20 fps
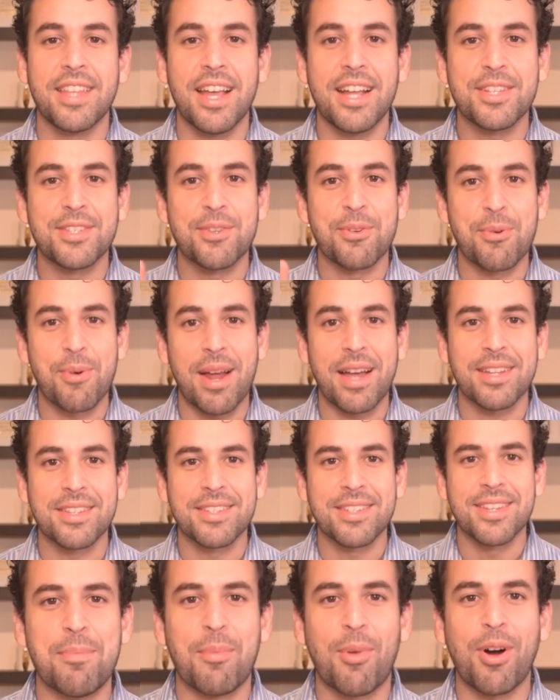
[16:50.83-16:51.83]
That's right,
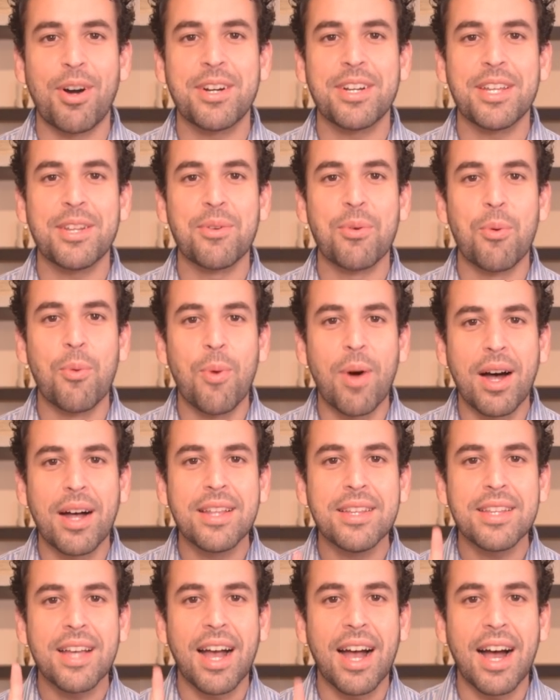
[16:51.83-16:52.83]
more than
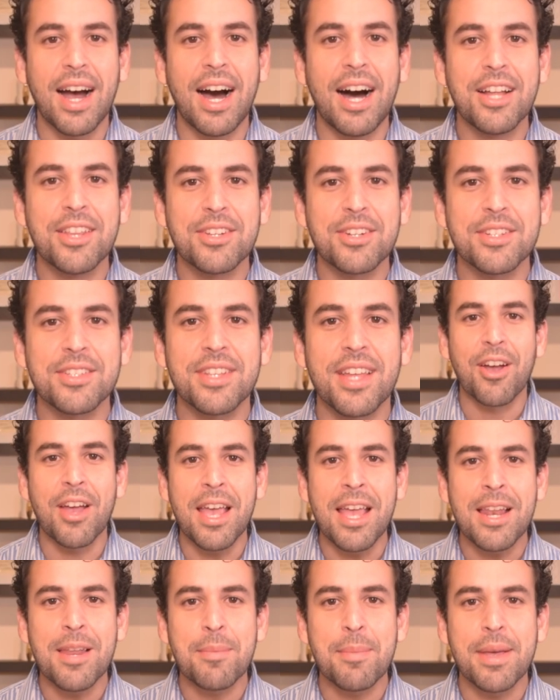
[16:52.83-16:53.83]
100
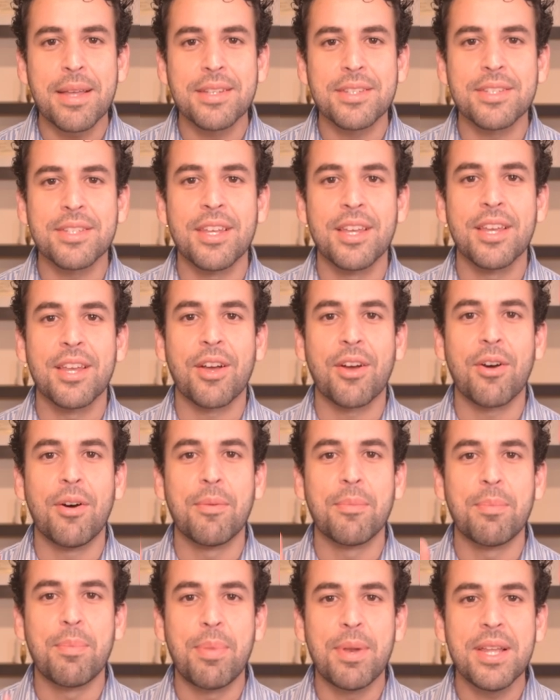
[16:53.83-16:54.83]
elements
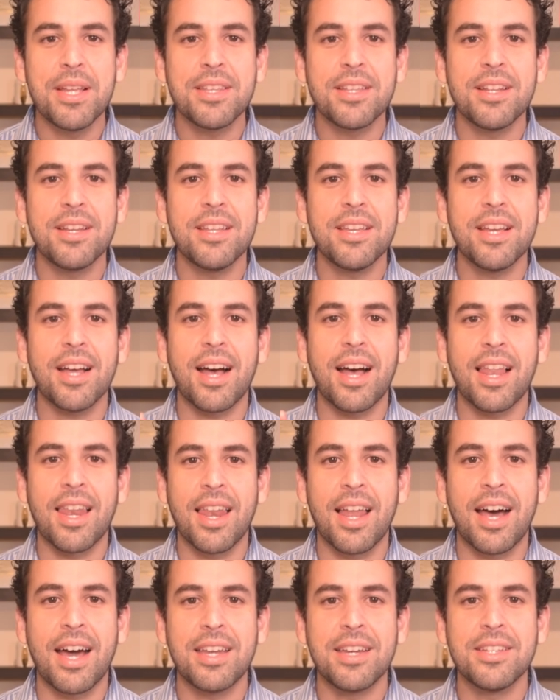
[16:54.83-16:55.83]
completely
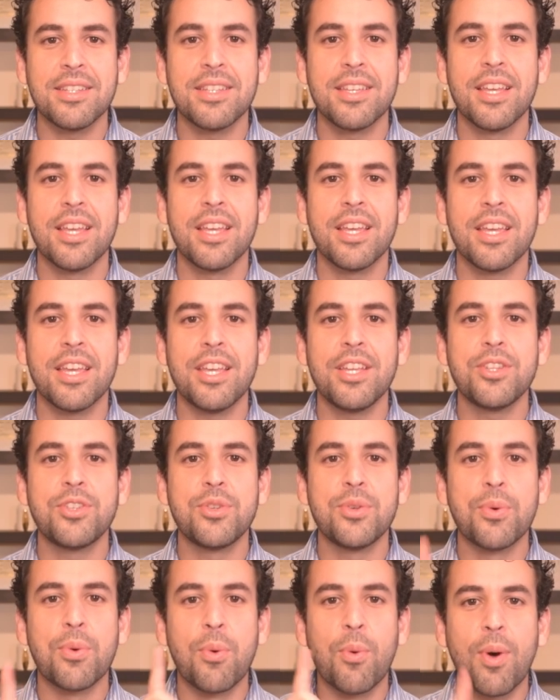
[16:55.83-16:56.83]
aligned
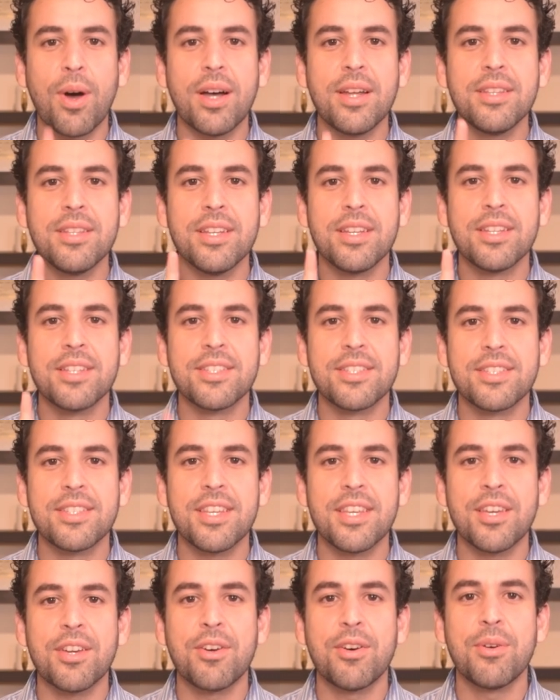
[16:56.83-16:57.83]
into one
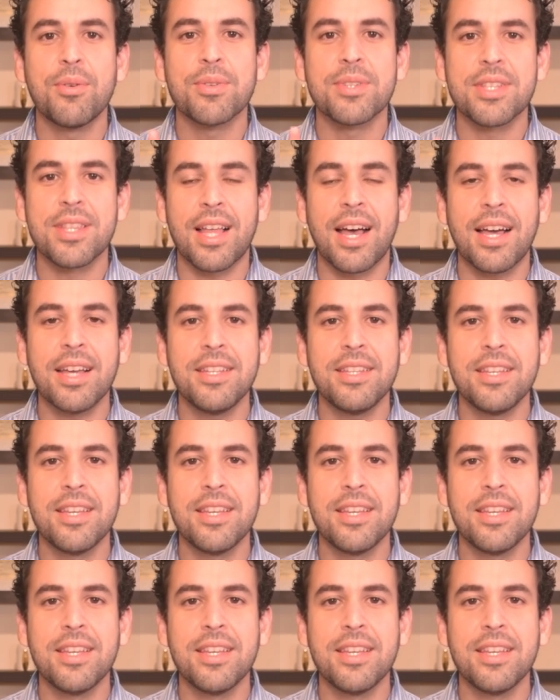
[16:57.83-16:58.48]
single slide